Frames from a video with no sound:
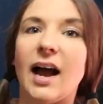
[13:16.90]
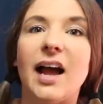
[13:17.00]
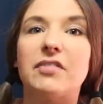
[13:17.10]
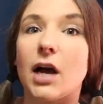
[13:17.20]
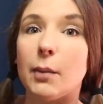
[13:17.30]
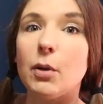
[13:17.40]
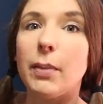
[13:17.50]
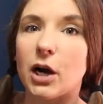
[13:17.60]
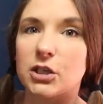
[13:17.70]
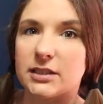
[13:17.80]
I have a couple
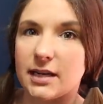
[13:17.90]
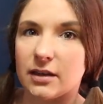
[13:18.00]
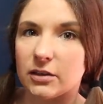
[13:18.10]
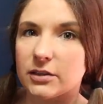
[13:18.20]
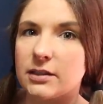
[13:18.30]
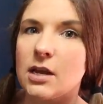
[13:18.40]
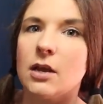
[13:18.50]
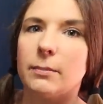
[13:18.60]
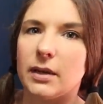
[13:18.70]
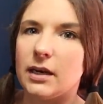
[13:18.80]
part sales,
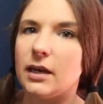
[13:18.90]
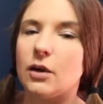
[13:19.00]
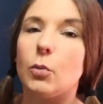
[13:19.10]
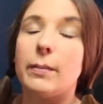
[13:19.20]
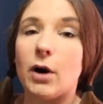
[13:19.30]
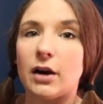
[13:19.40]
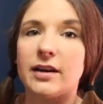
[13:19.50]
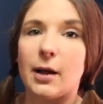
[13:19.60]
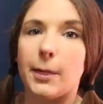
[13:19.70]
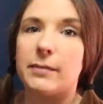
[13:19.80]
meaning we
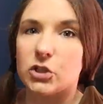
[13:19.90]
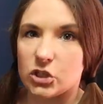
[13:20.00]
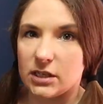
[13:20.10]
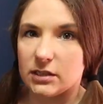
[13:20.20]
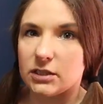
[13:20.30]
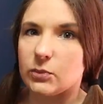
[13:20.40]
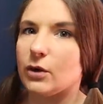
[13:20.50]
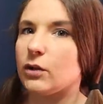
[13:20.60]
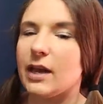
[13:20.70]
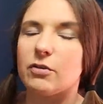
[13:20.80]
parted out the machines, so
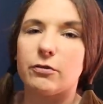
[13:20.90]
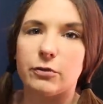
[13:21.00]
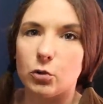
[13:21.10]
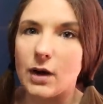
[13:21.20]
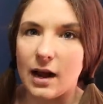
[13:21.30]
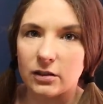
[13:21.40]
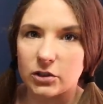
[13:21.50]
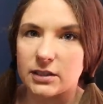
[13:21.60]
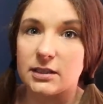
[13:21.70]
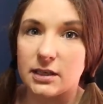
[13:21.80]
we only have a few
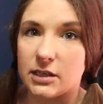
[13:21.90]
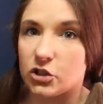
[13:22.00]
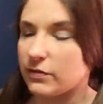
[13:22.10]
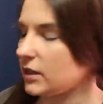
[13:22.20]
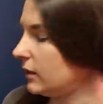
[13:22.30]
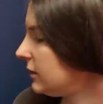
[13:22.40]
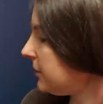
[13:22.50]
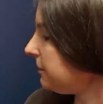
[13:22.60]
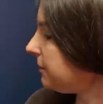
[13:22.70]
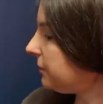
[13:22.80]
dollars into each of
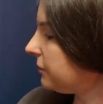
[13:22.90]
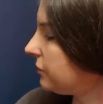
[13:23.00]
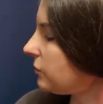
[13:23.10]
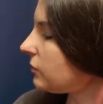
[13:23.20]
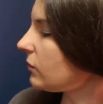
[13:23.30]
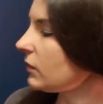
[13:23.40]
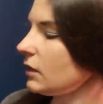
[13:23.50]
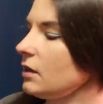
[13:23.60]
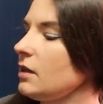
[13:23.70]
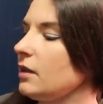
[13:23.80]
these.
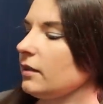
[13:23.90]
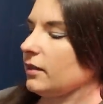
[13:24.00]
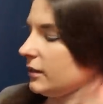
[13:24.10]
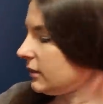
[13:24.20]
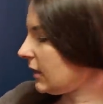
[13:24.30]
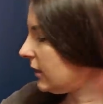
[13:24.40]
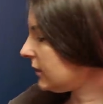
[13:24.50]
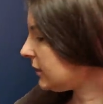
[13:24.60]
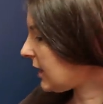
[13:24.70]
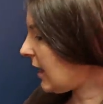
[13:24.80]
This
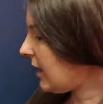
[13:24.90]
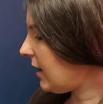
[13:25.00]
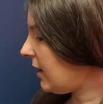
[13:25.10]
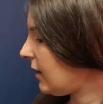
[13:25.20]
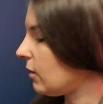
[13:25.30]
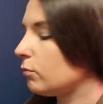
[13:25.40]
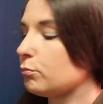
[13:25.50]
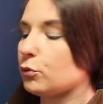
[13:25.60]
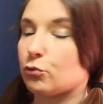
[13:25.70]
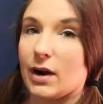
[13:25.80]
is a
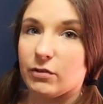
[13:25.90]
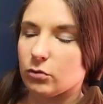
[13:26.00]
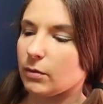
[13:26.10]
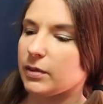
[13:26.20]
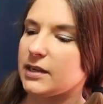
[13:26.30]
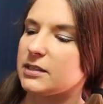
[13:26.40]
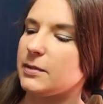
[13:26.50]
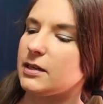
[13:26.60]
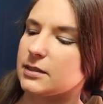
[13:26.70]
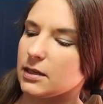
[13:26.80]
Breville
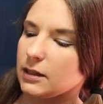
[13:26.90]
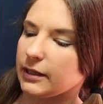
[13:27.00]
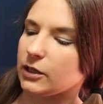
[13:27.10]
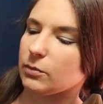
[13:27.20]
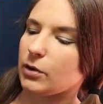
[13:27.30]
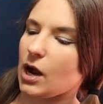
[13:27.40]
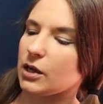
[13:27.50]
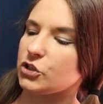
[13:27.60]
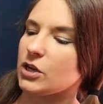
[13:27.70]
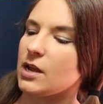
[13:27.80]
replacement. It's the cleaner
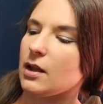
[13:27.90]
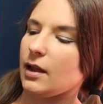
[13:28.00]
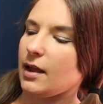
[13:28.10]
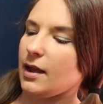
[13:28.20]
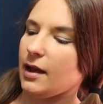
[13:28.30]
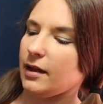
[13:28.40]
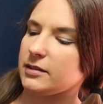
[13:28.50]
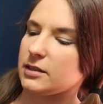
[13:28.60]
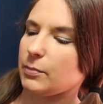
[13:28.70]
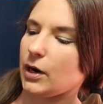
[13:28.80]
brush
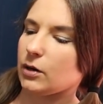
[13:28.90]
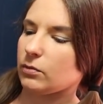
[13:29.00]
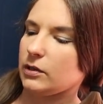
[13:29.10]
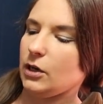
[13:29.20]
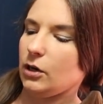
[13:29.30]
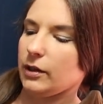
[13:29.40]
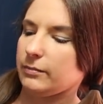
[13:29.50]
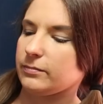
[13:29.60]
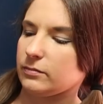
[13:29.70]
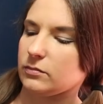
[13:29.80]
and the part, you know,
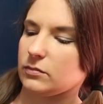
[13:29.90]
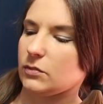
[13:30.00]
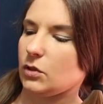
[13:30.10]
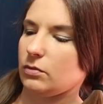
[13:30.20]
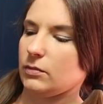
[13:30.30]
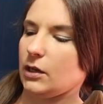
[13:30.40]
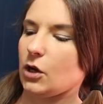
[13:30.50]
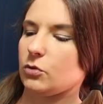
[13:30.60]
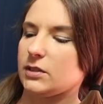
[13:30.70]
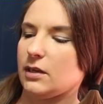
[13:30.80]
that it
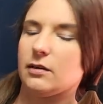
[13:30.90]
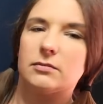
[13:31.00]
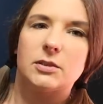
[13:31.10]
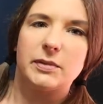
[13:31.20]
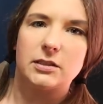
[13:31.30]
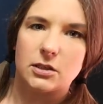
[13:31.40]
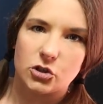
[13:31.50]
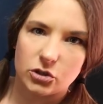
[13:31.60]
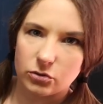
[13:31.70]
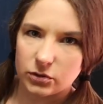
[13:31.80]
goes in, spins the
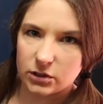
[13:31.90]
juice,